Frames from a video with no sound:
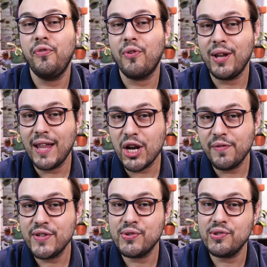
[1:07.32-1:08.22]
For a lot of
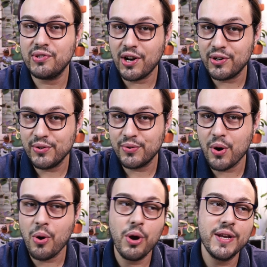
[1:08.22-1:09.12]
us who start to
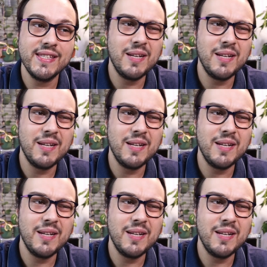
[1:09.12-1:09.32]
grow Hoyas,